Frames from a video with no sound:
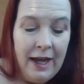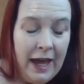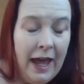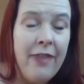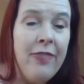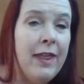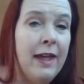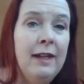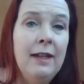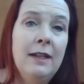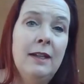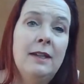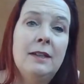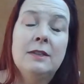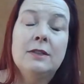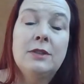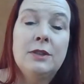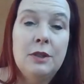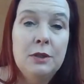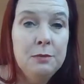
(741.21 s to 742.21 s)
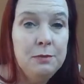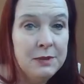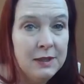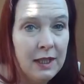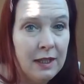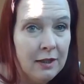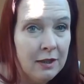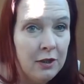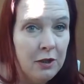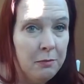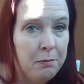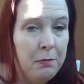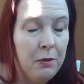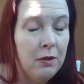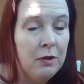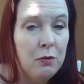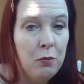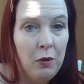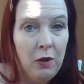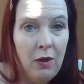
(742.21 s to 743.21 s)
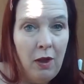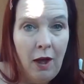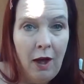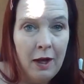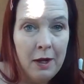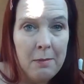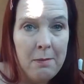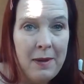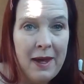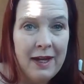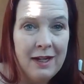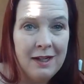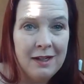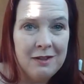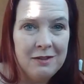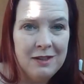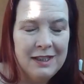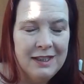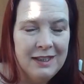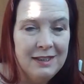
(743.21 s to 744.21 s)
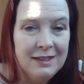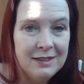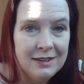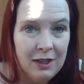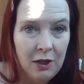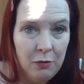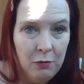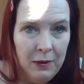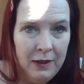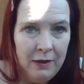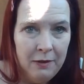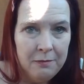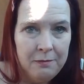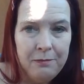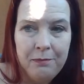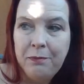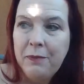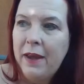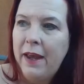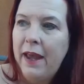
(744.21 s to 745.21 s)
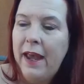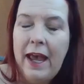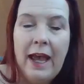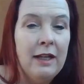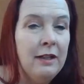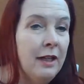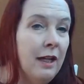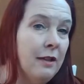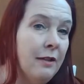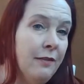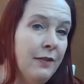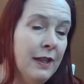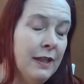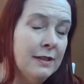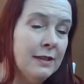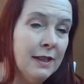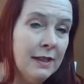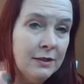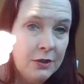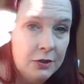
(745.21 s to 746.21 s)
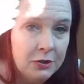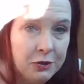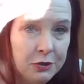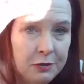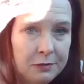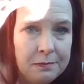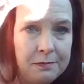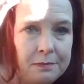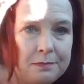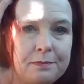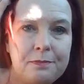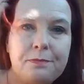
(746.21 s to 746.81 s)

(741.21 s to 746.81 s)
And then it assumes that a good book will automatically sell well. And none of these things are true.